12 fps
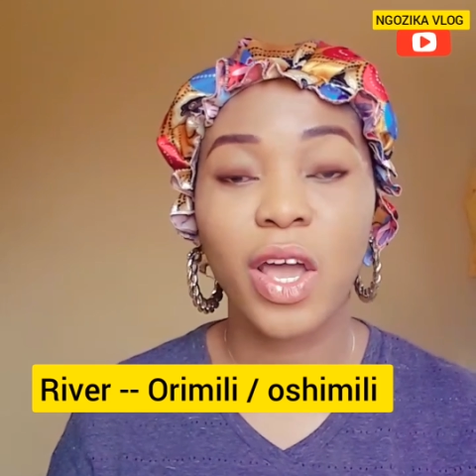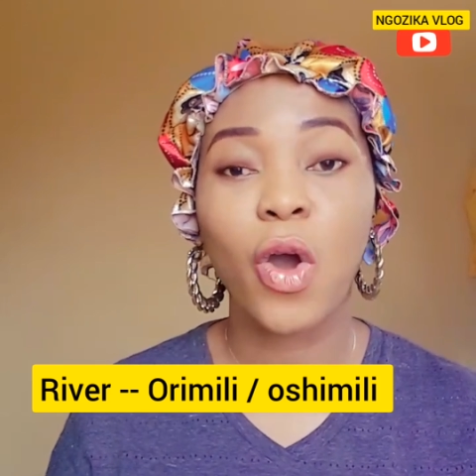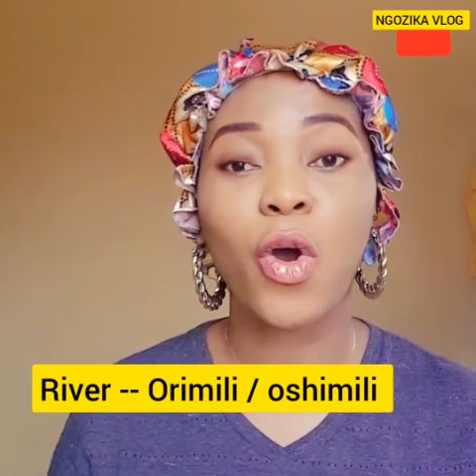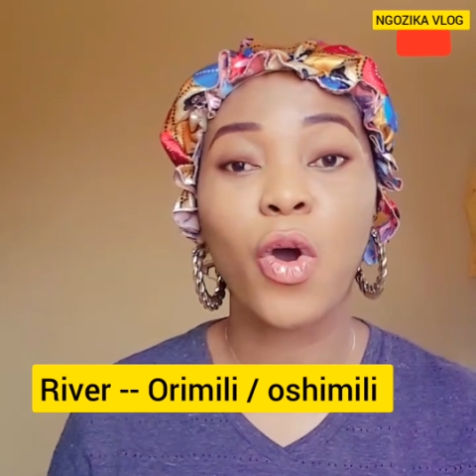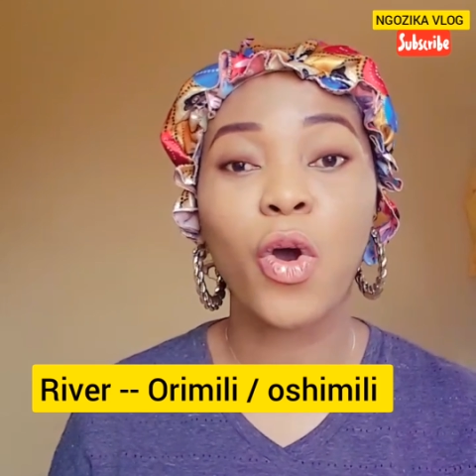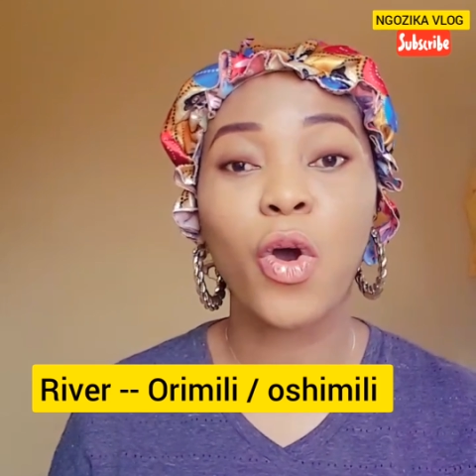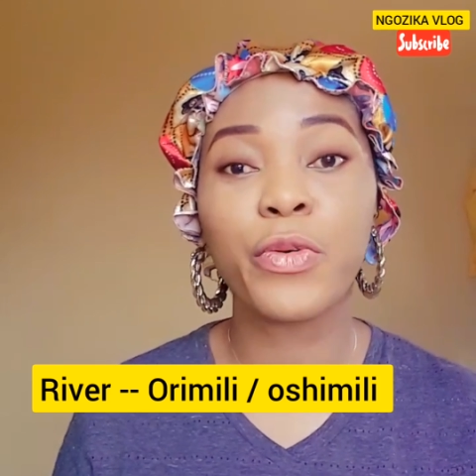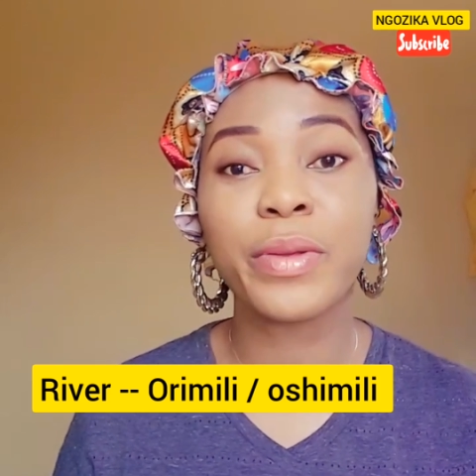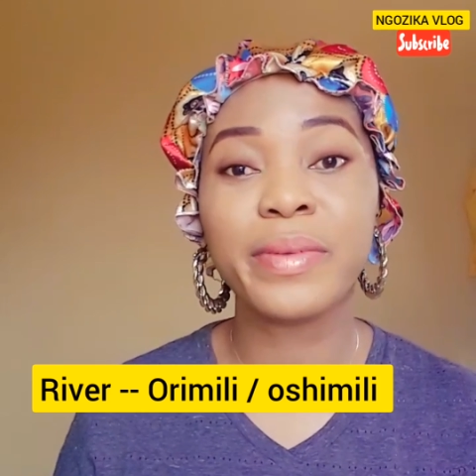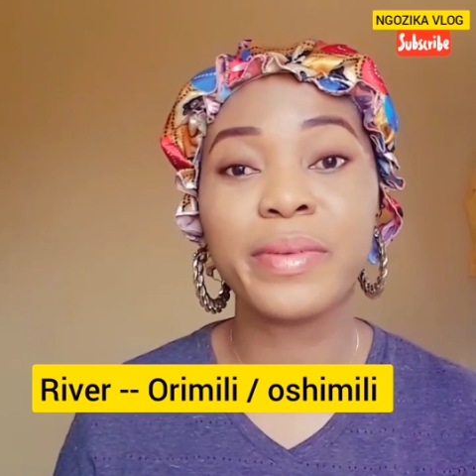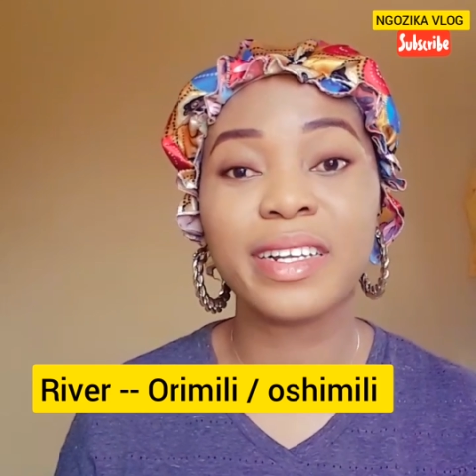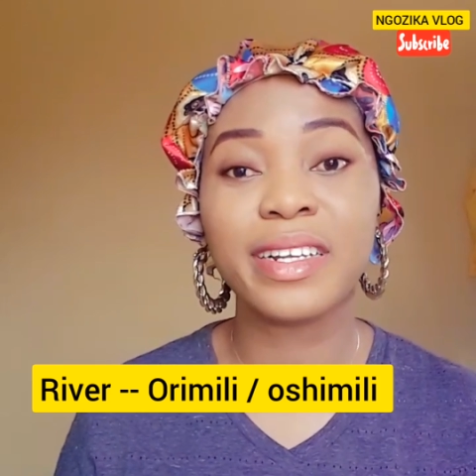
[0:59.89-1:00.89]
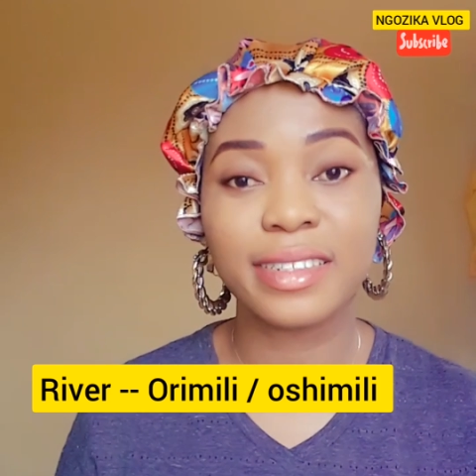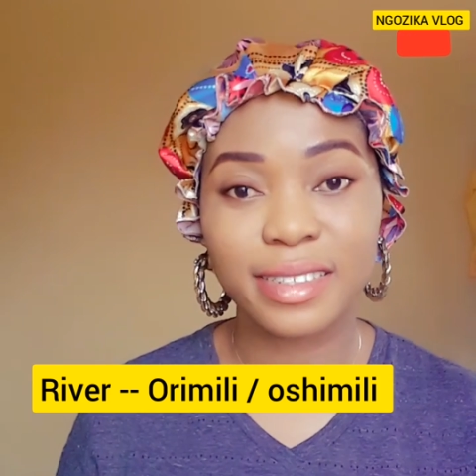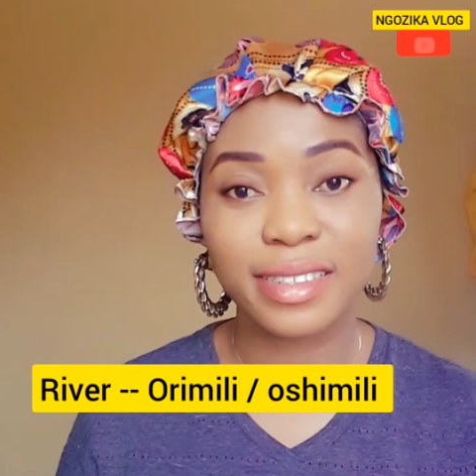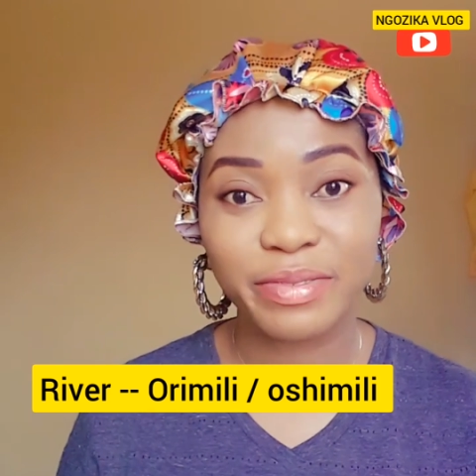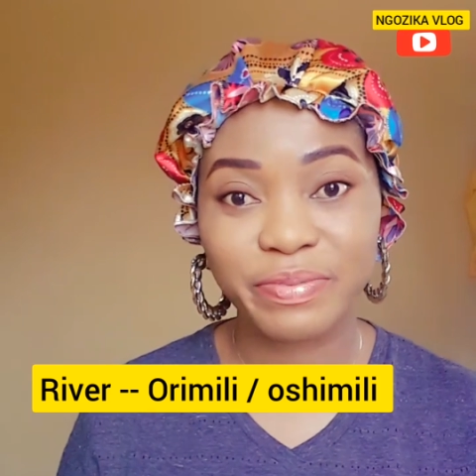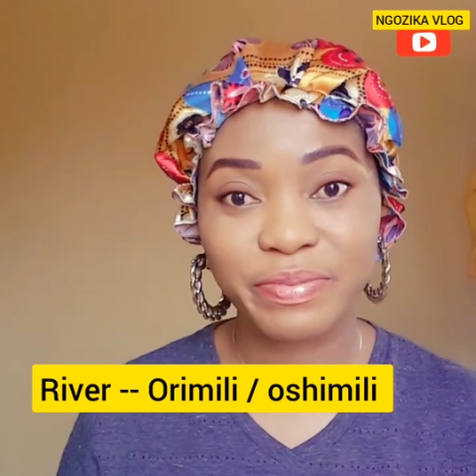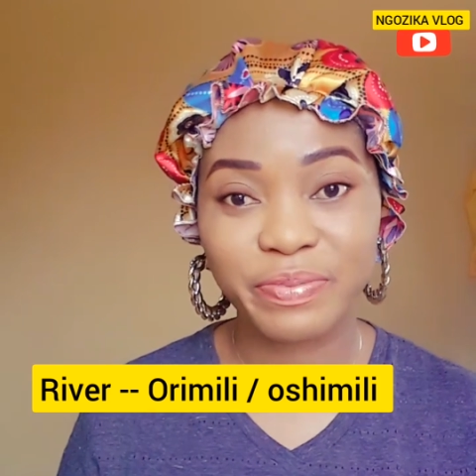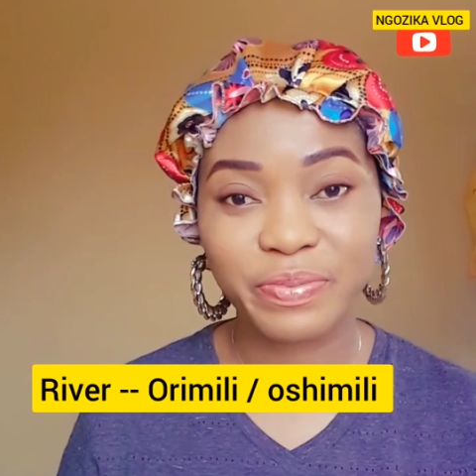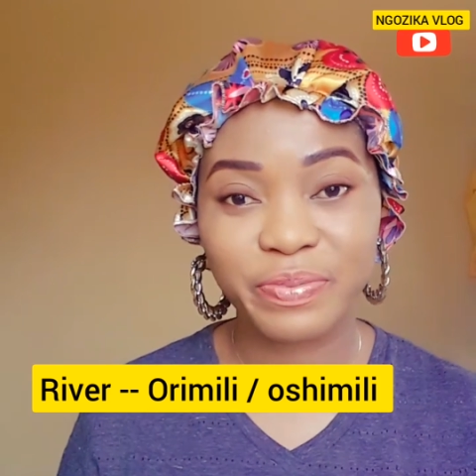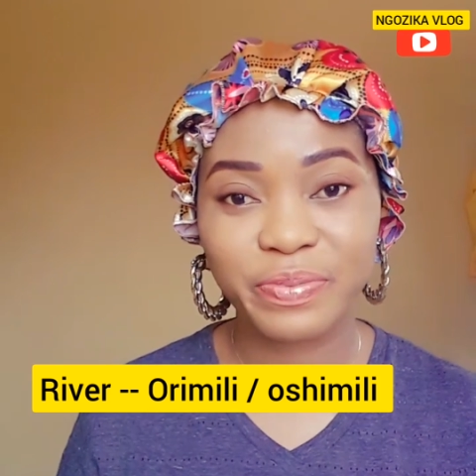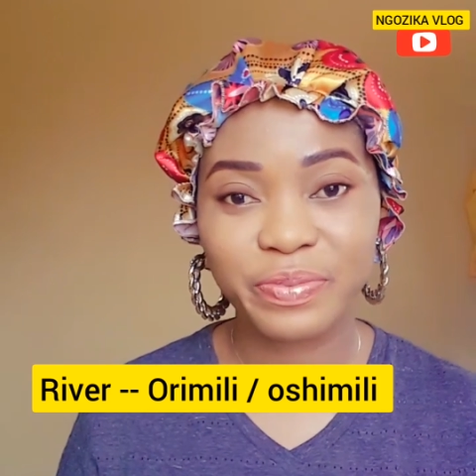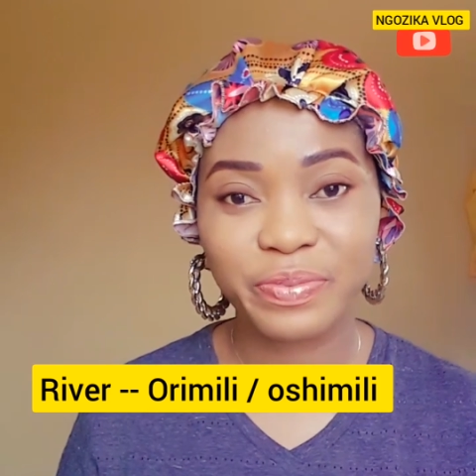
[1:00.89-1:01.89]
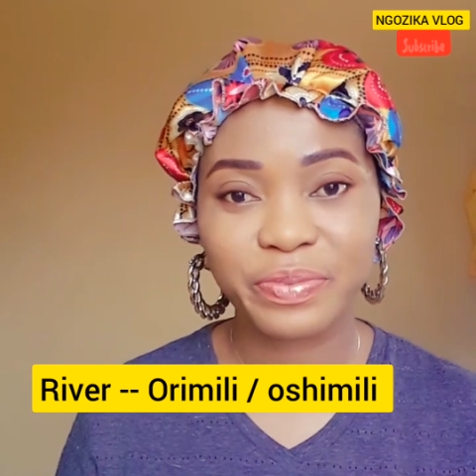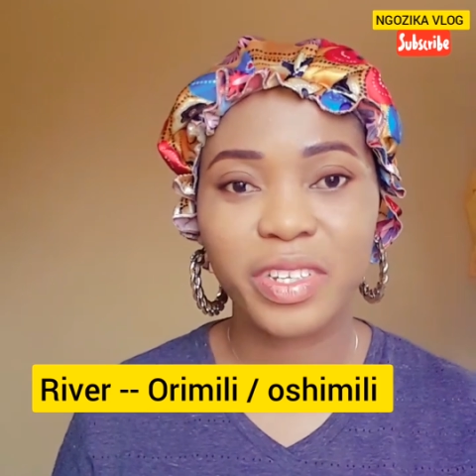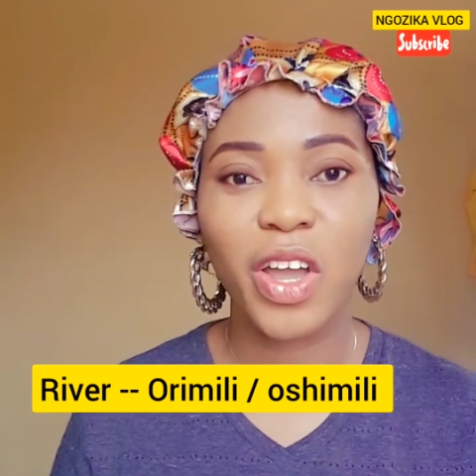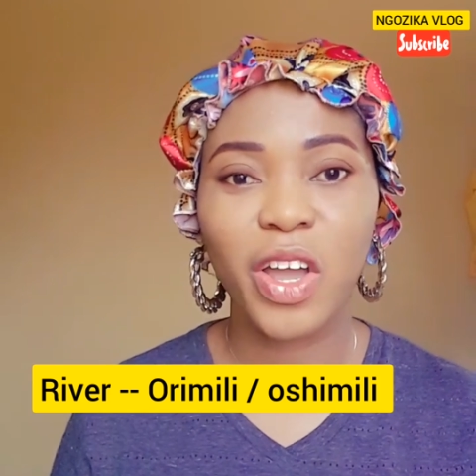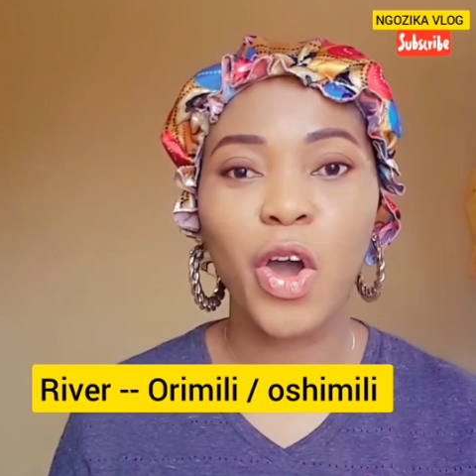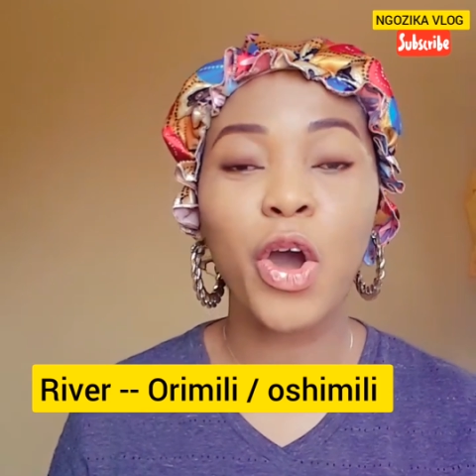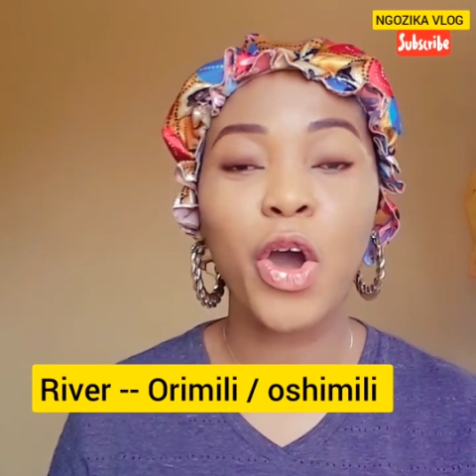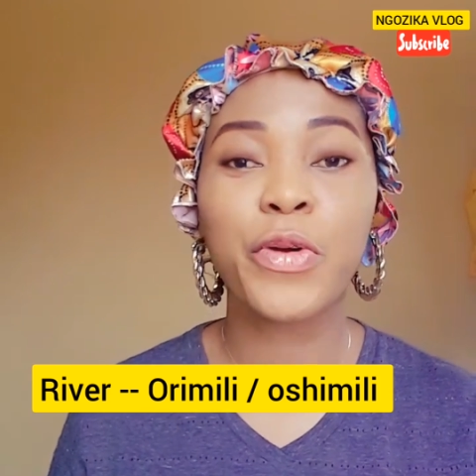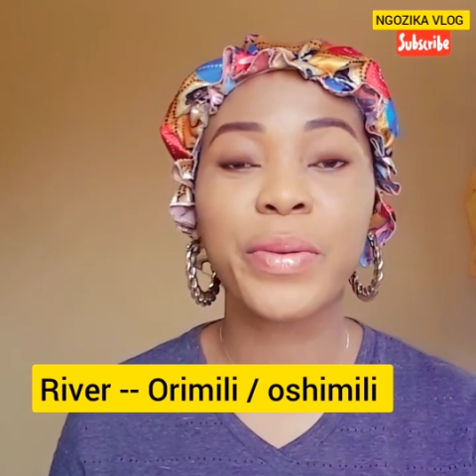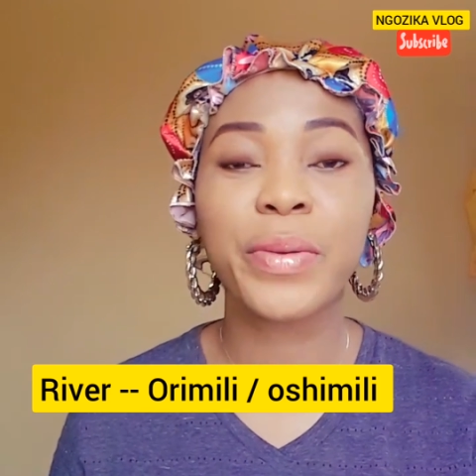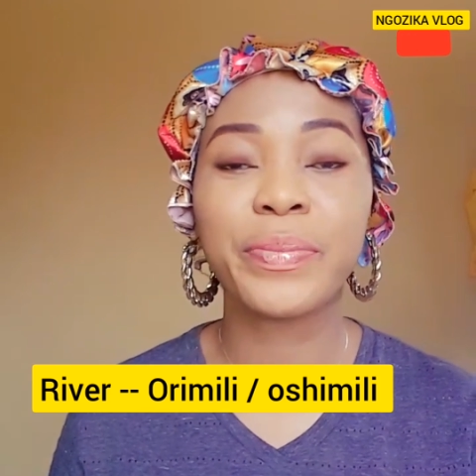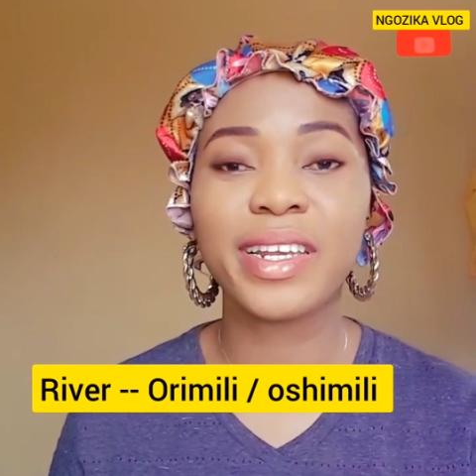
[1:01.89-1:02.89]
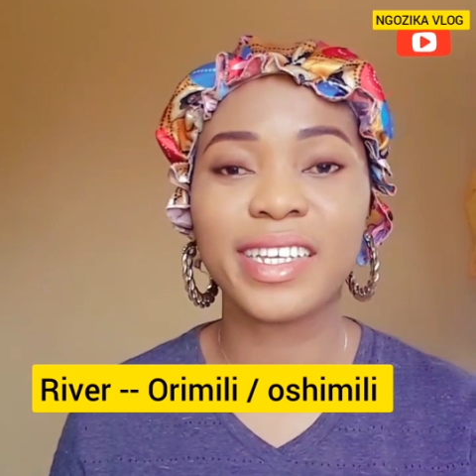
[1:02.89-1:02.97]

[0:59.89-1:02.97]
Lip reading: Orimili. Orimili.